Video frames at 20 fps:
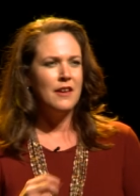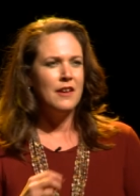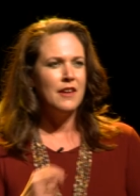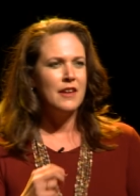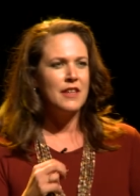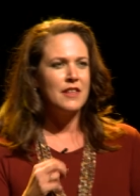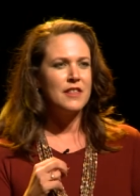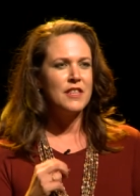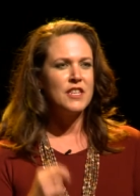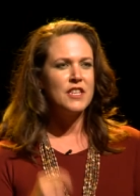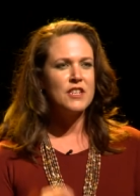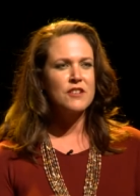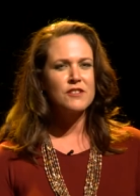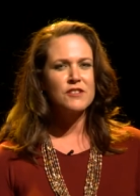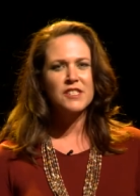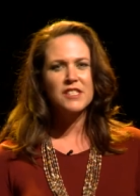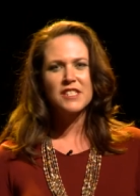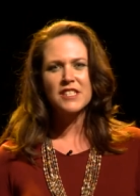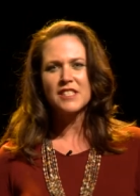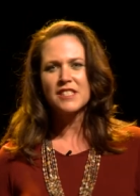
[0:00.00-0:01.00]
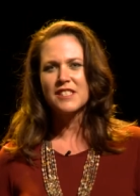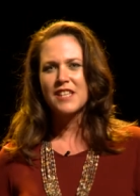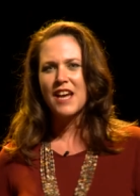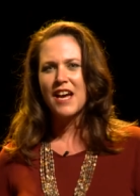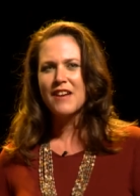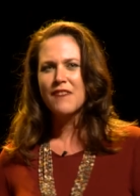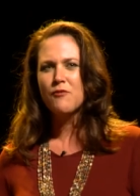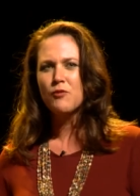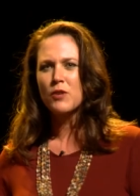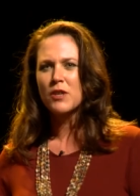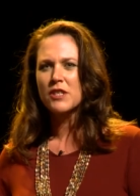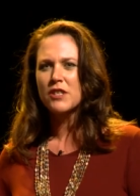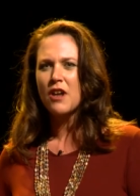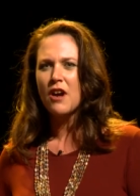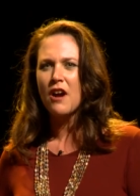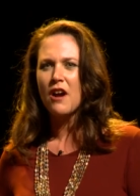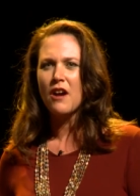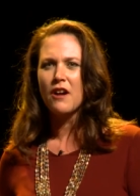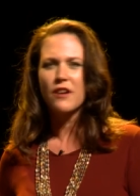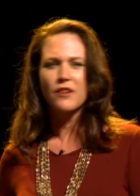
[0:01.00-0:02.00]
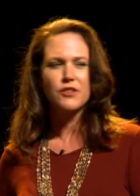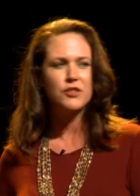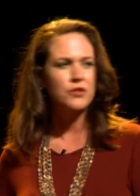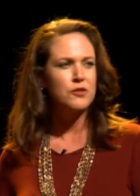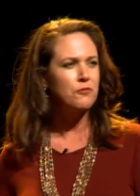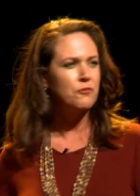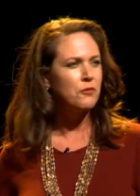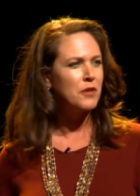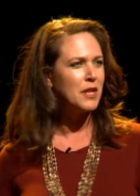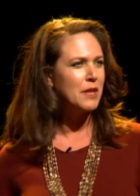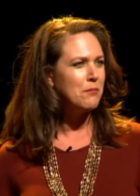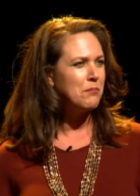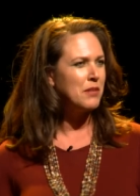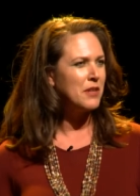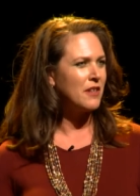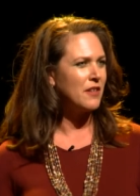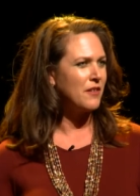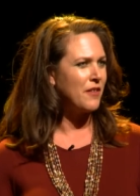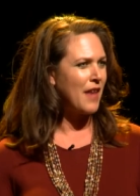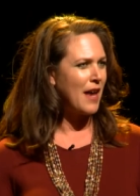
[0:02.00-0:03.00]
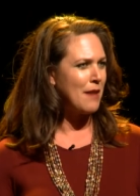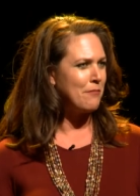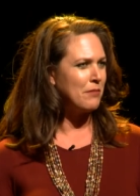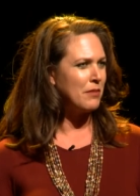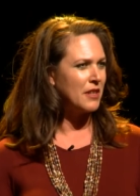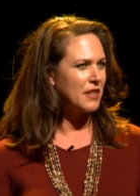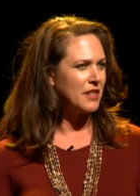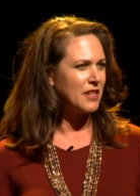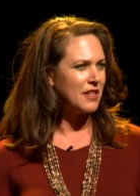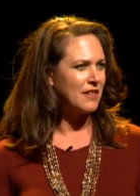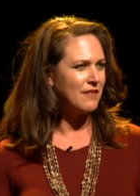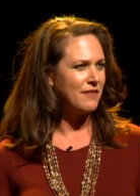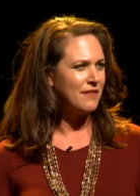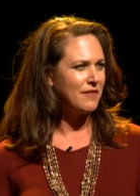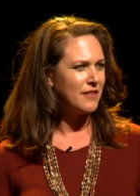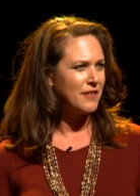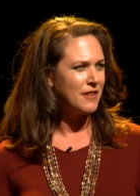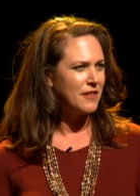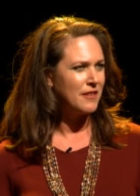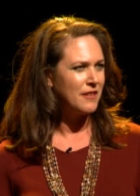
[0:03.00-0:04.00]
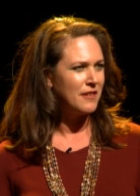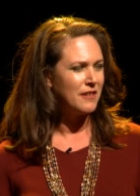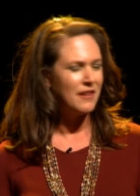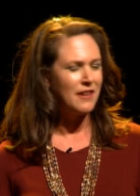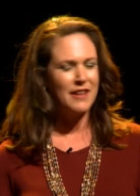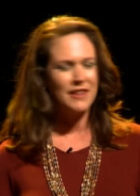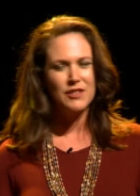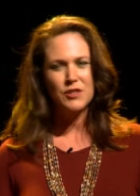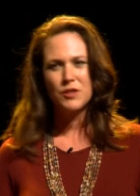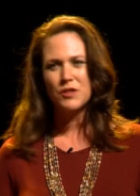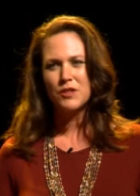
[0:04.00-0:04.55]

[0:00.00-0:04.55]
In the years since, I've worked hard to rebuild that belief, to